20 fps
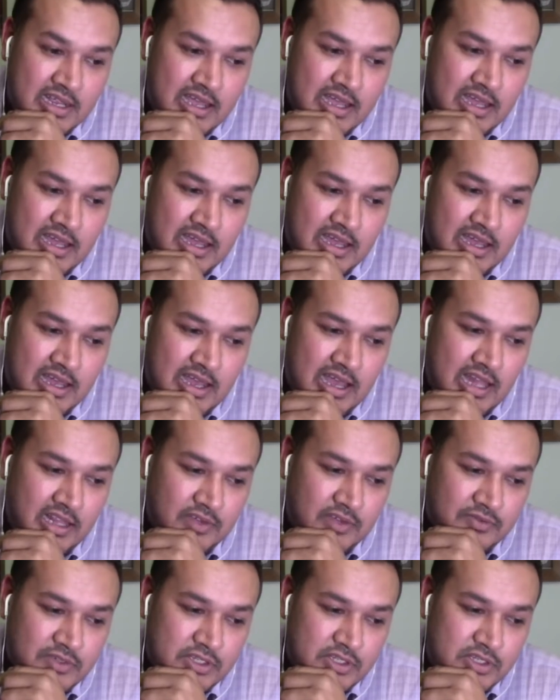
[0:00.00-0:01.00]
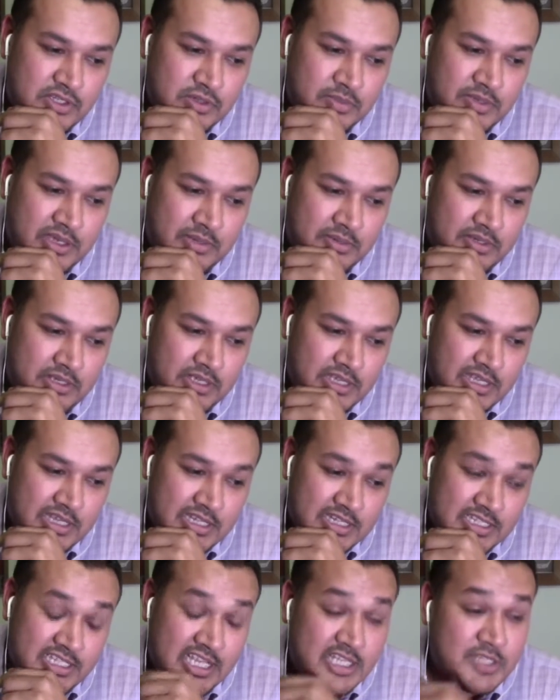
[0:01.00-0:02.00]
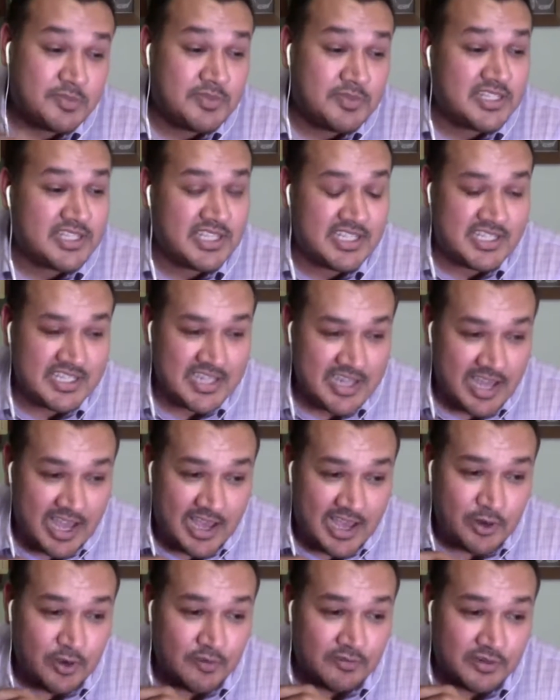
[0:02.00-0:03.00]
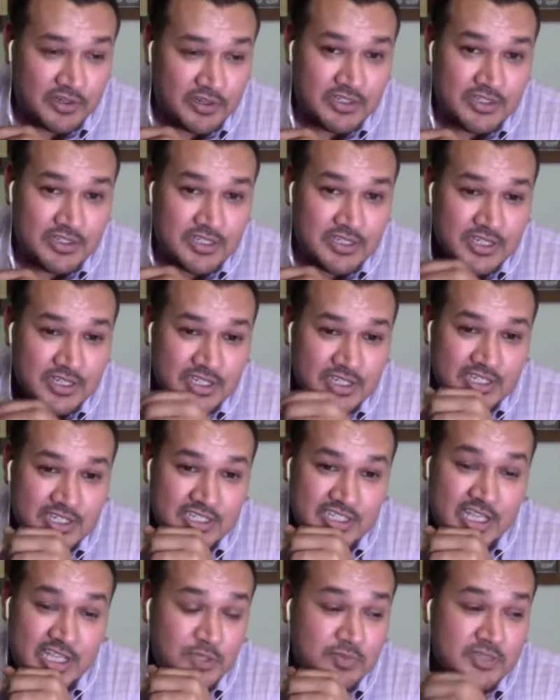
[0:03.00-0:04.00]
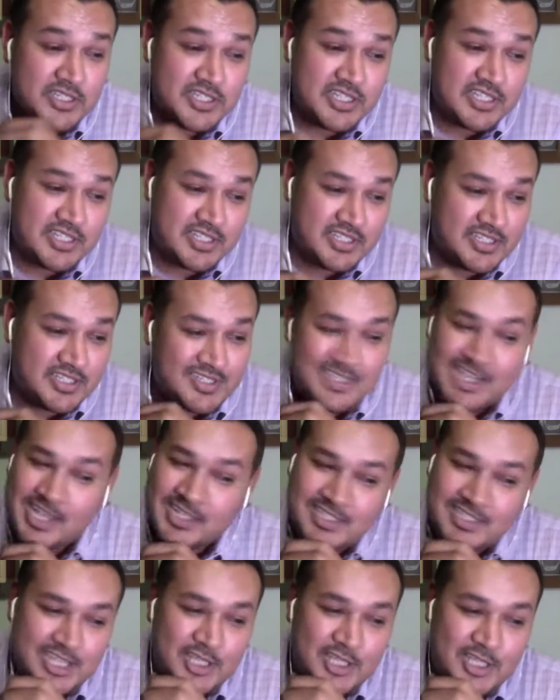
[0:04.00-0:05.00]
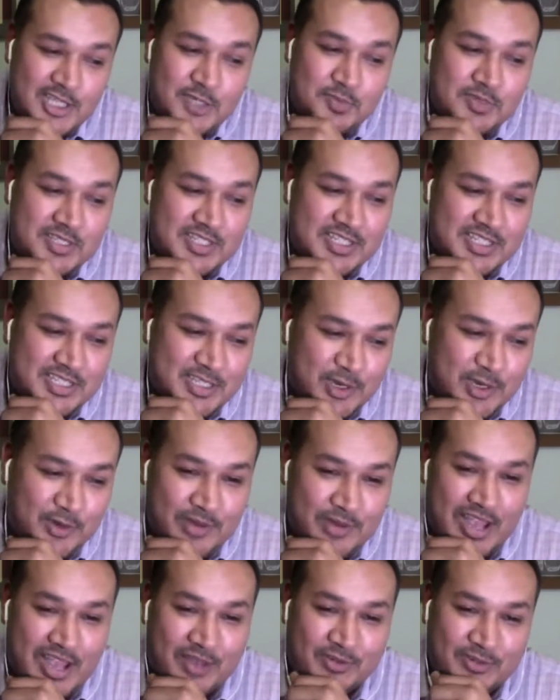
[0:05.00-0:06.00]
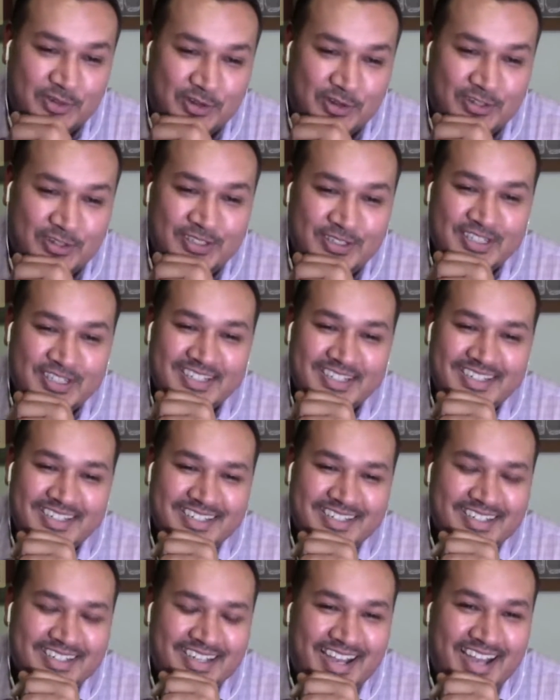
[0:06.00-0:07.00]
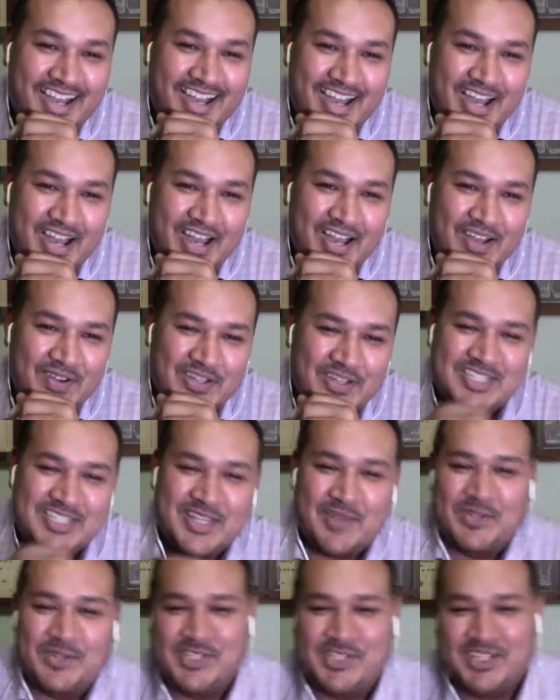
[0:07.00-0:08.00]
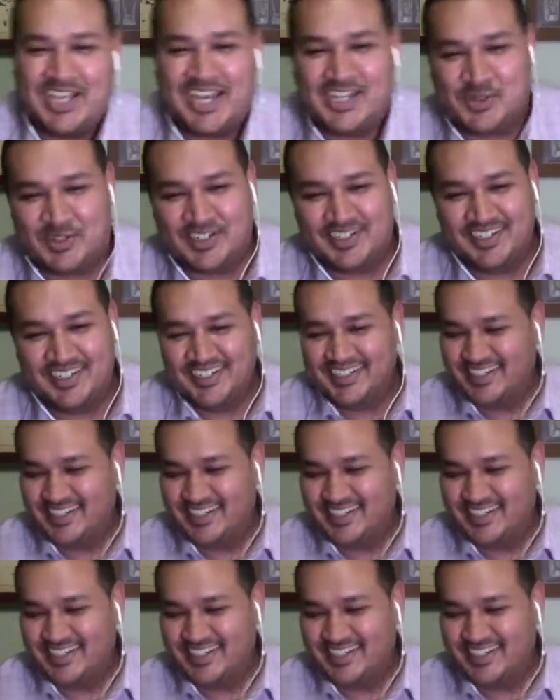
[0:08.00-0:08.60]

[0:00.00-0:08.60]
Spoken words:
I love you too, baby. Teshmas is not over. Teshmas is year round, girl. What's up? What you got, Jordan?